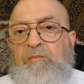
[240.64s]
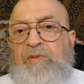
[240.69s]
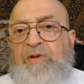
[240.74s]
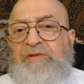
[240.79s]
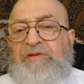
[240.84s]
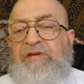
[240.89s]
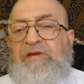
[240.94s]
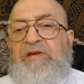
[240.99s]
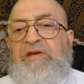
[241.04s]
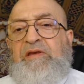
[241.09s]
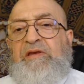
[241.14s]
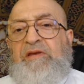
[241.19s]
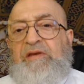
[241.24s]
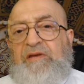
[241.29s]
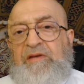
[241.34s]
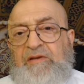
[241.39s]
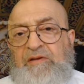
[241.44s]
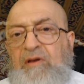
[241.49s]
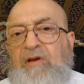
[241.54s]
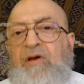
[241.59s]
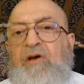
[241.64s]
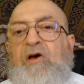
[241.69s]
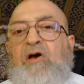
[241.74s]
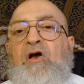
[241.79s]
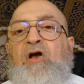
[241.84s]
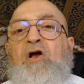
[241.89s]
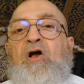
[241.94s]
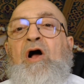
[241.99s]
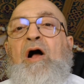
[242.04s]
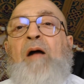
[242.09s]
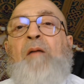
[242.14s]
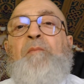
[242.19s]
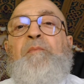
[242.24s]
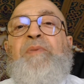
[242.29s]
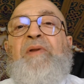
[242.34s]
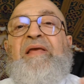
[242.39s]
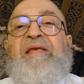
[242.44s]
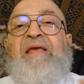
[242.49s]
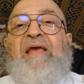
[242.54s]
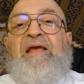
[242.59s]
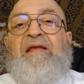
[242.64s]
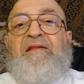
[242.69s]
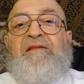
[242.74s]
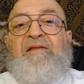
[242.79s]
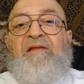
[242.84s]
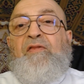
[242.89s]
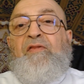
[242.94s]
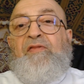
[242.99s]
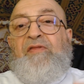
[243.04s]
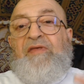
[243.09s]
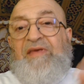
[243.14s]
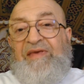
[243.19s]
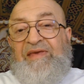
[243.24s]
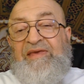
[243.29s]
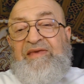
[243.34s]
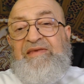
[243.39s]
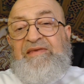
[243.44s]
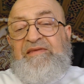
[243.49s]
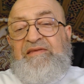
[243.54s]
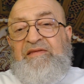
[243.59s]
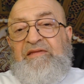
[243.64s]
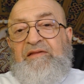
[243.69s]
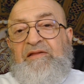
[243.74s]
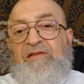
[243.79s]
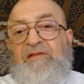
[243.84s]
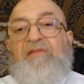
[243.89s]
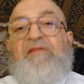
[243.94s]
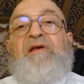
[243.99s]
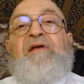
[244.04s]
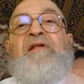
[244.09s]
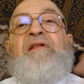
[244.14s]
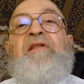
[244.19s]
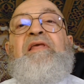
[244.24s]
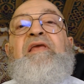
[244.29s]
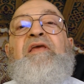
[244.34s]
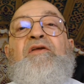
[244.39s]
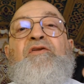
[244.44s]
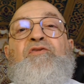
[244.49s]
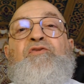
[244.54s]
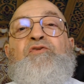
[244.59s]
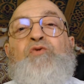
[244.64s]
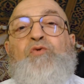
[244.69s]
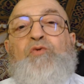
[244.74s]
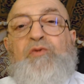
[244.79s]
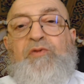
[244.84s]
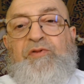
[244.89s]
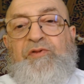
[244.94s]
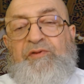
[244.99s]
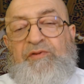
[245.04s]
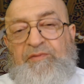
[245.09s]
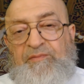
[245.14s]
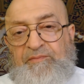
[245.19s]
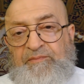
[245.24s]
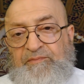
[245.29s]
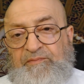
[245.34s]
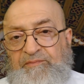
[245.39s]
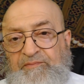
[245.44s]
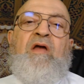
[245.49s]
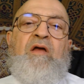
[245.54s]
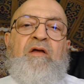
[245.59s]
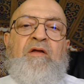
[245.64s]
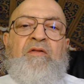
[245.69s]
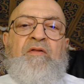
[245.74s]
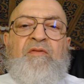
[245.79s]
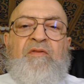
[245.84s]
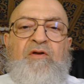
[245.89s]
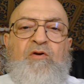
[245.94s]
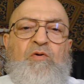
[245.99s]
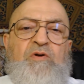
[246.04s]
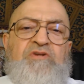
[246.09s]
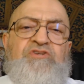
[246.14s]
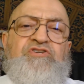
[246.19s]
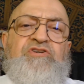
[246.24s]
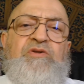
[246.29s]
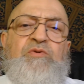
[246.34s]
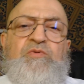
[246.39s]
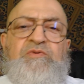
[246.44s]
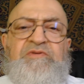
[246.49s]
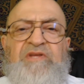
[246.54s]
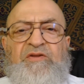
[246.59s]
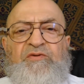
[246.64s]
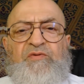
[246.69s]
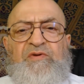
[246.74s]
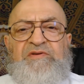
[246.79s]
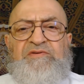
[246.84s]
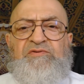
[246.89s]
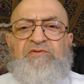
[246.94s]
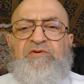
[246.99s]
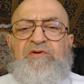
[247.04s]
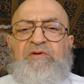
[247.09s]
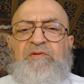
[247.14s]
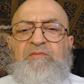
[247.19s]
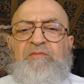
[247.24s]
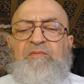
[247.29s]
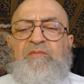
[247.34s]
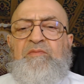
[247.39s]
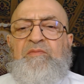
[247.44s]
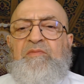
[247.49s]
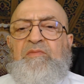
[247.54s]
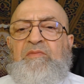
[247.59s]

but he complicate the is the clear truth. Question was addressed to him.